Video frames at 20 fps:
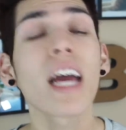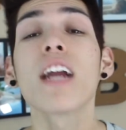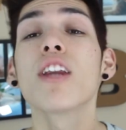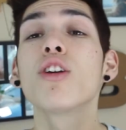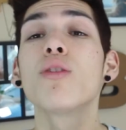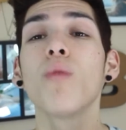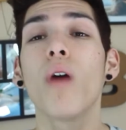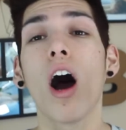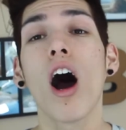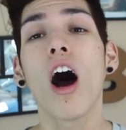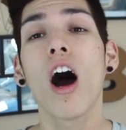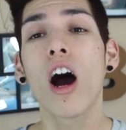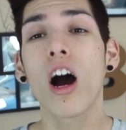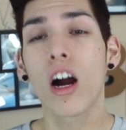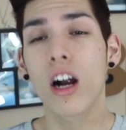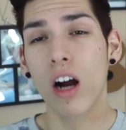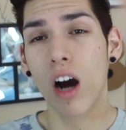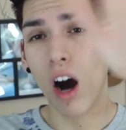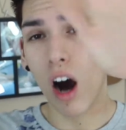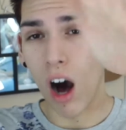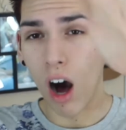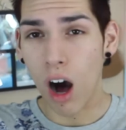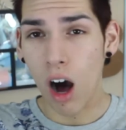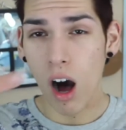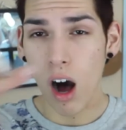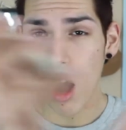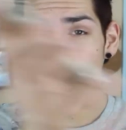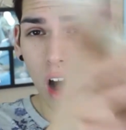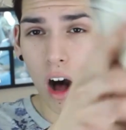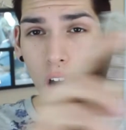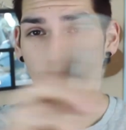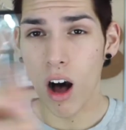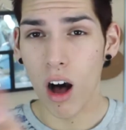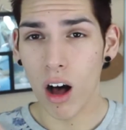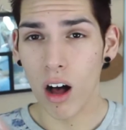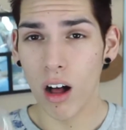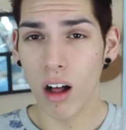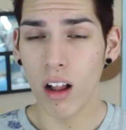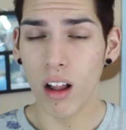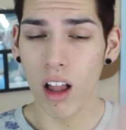and you are
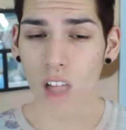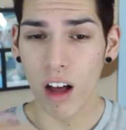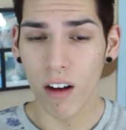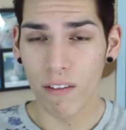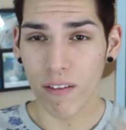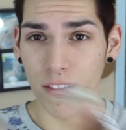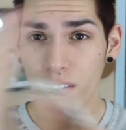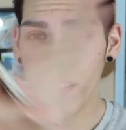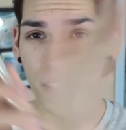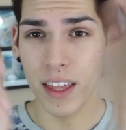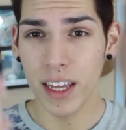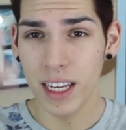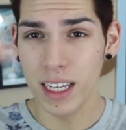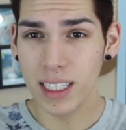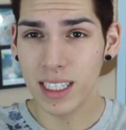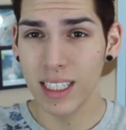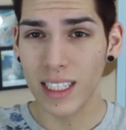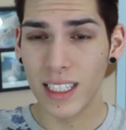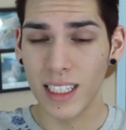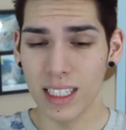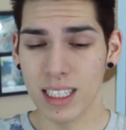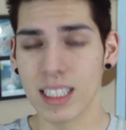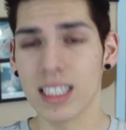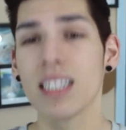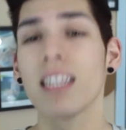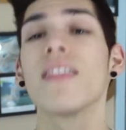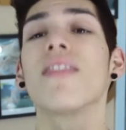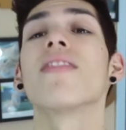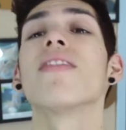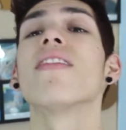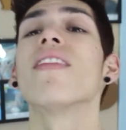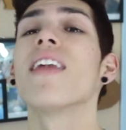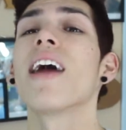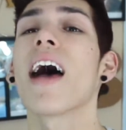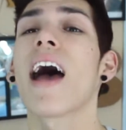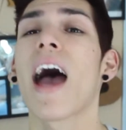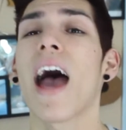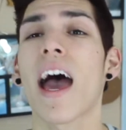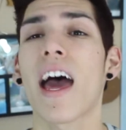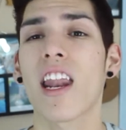all of this and
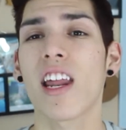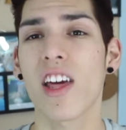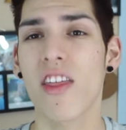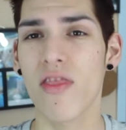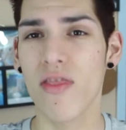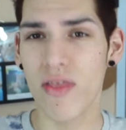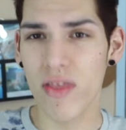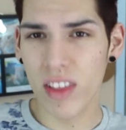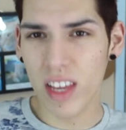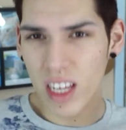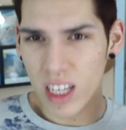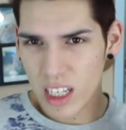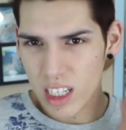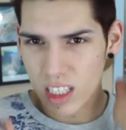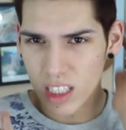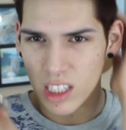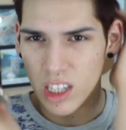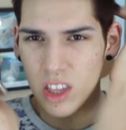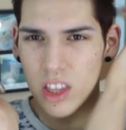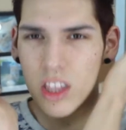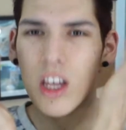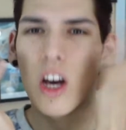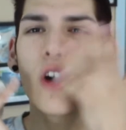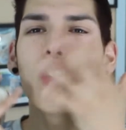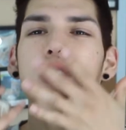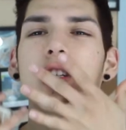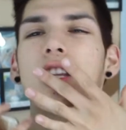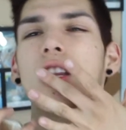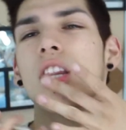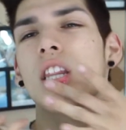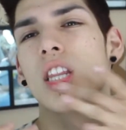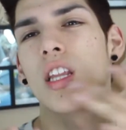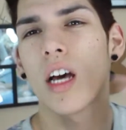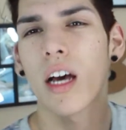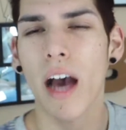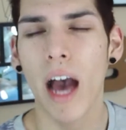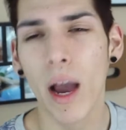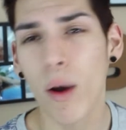that and these and those and that.